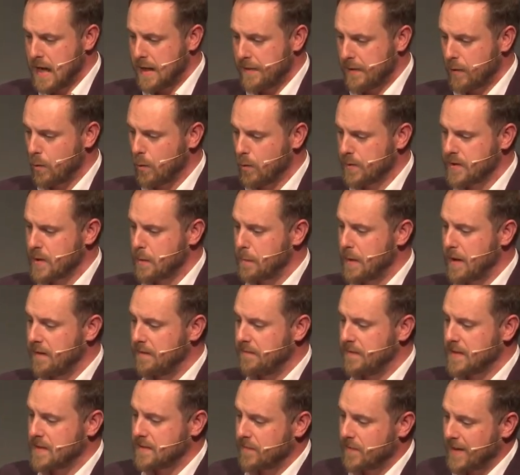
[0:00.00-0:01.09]
There are also
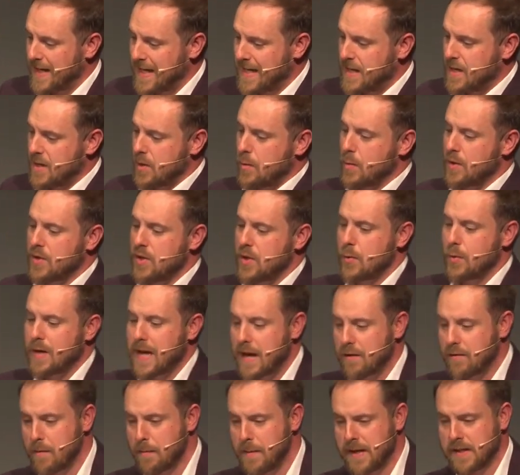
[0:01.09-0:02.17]
benefits for EU and UK
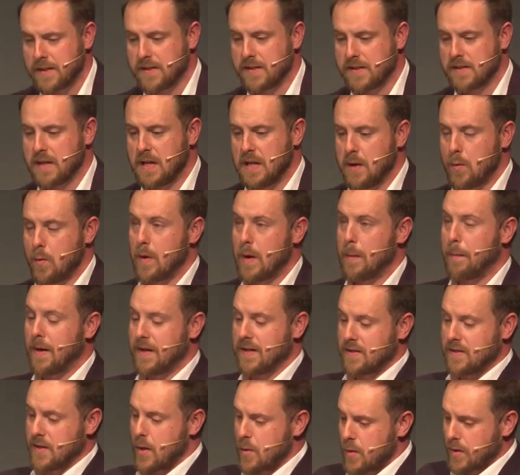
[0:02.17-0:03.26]
remittance, whereby
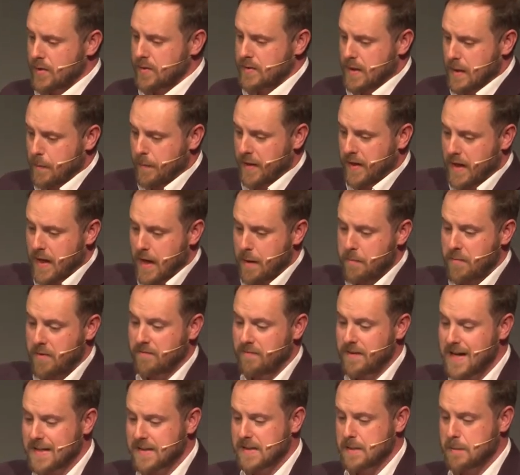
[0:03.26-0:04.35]
Zonos can become the
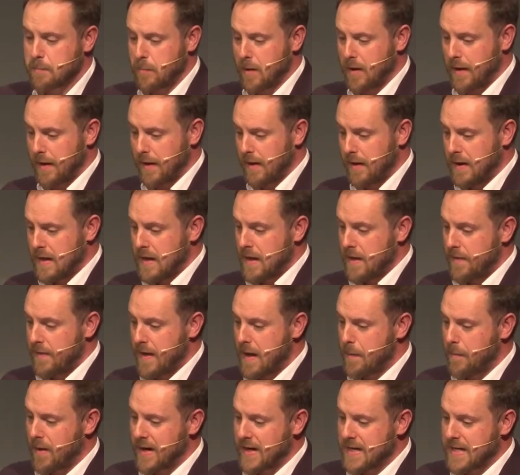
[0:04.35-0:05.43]
VAT supplier,
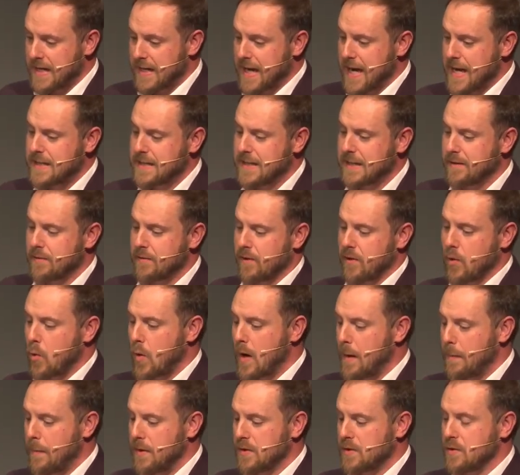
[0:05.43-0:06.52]
thereby negating the
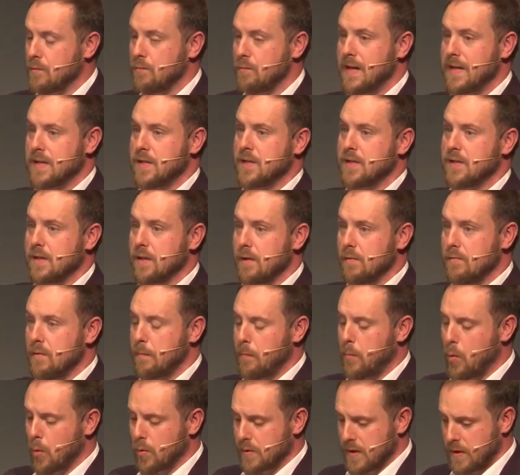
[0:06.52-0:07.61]
requirement to register,
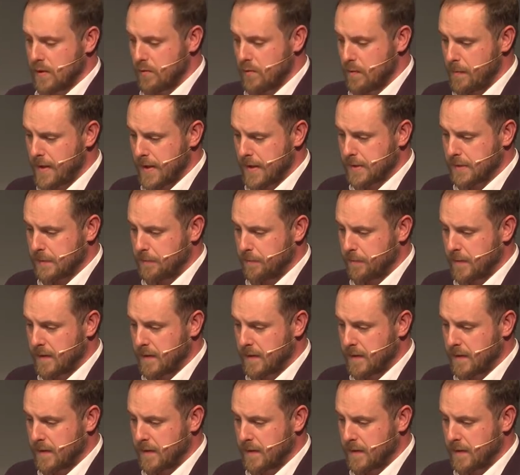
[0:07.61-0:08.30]
report, and remit.